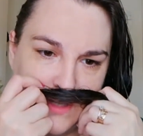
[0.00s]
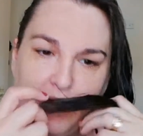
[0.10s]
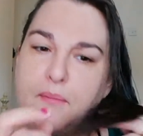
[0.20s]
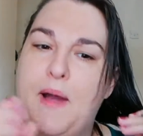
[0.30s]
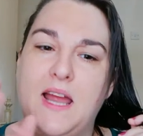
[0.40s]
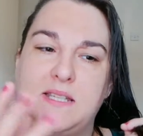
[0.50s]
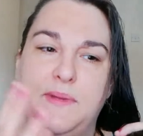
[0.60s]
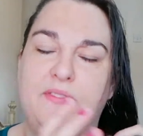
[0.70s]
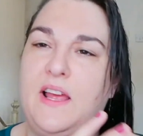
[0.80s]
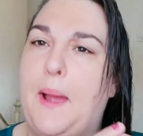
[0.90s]
reminds
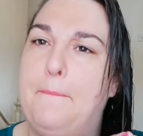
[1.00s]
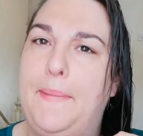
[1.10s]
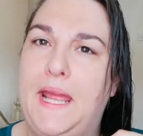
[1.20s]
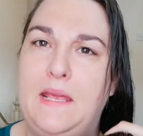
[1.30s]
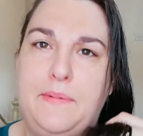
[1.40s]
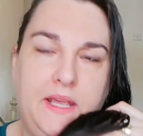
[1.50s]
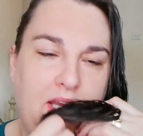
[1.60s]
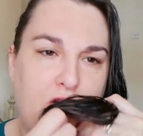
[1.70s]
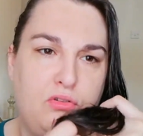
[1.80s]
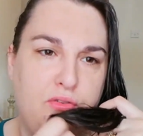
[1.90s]
me of like a
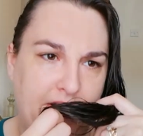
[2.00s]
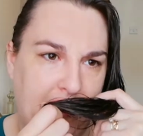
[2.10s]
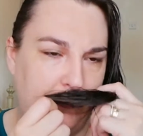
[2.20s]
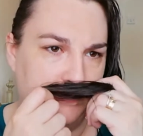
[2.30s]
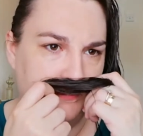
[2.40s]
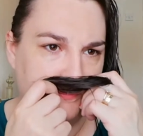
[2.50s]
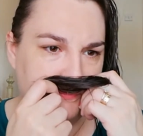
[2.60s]
baby cream